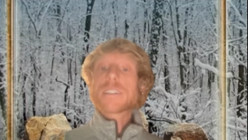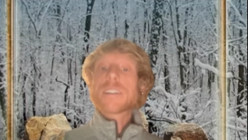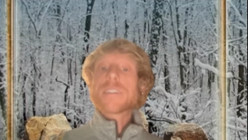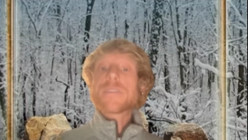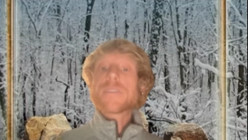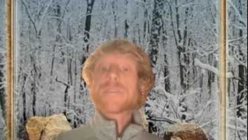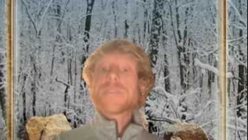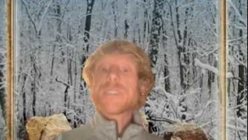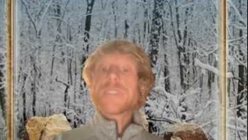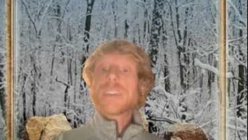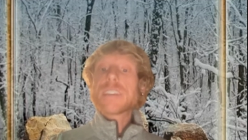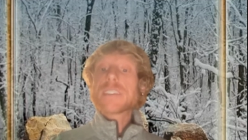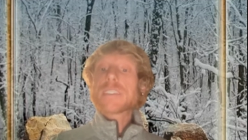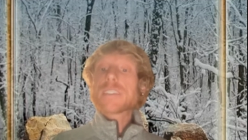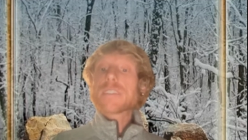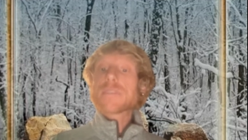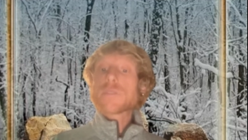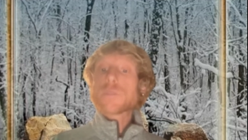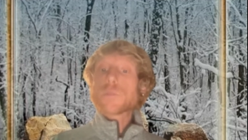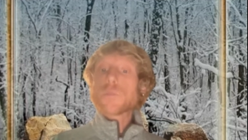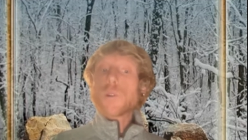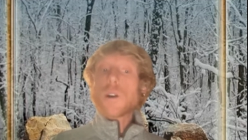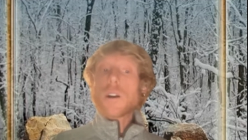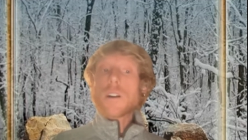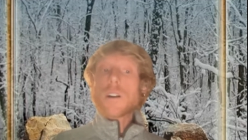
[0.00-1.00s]
the Feast of
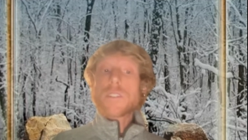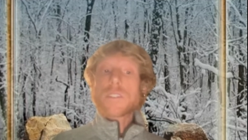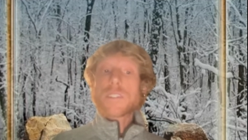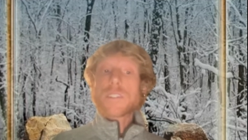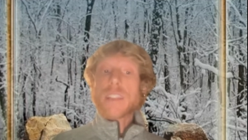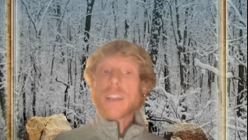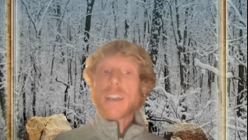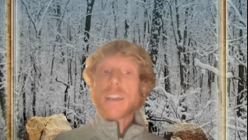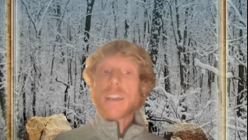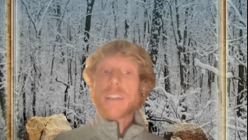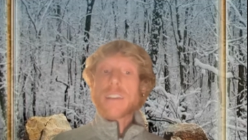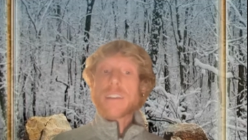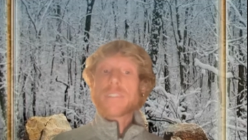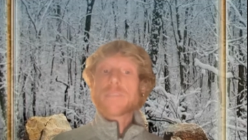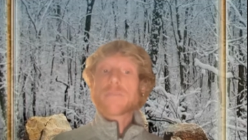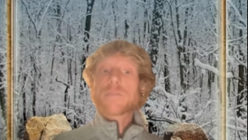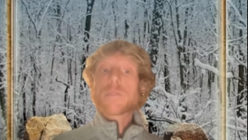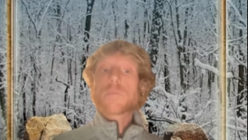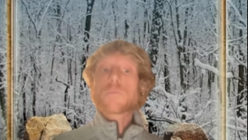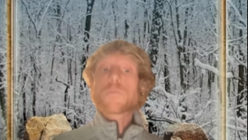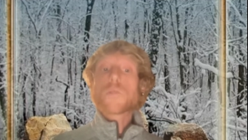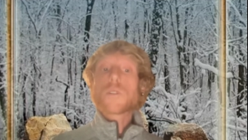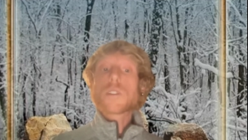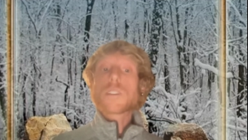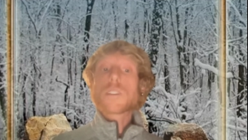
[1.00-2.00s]
Twelfth Night,
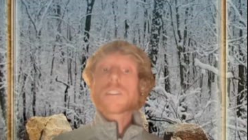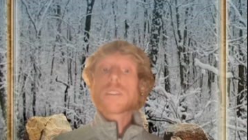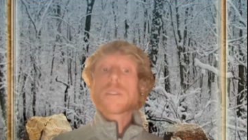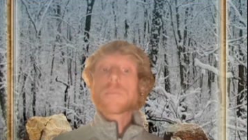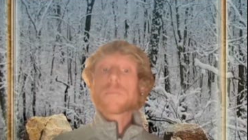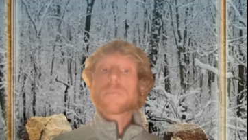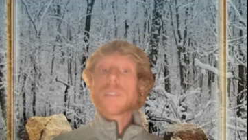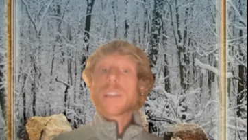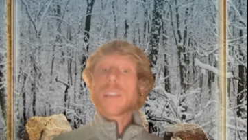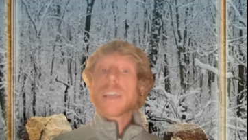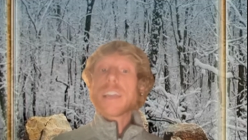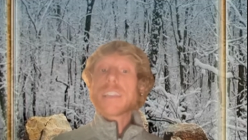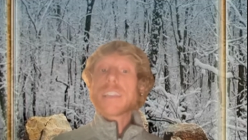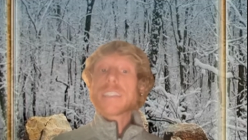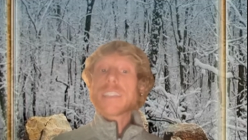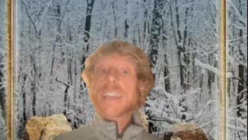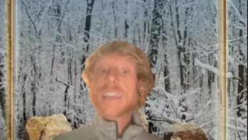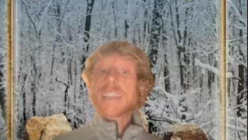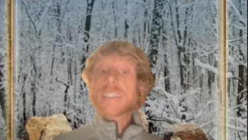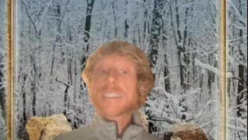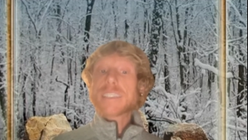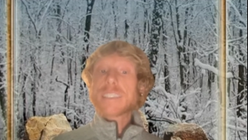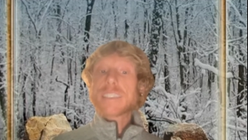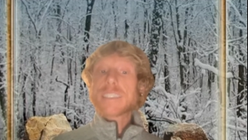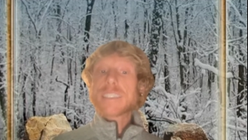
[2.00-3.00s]
from which the play
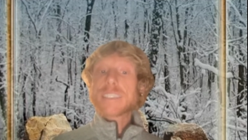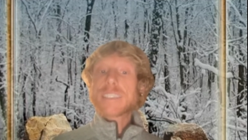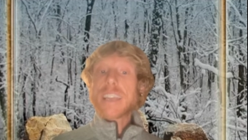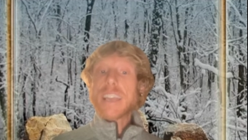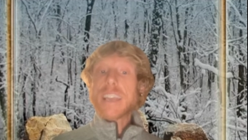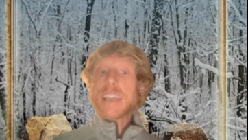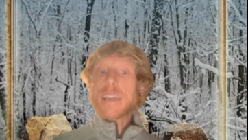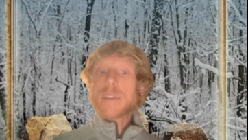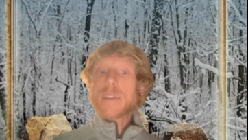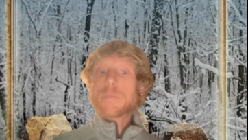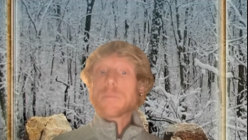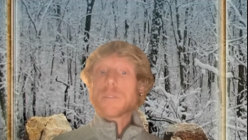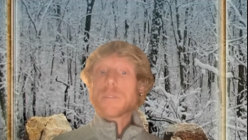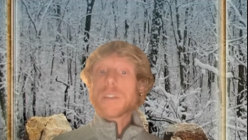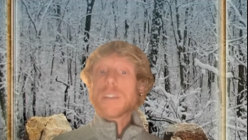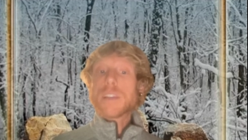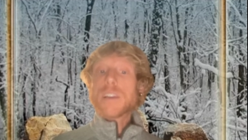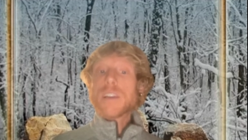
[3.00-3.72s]
takes its name,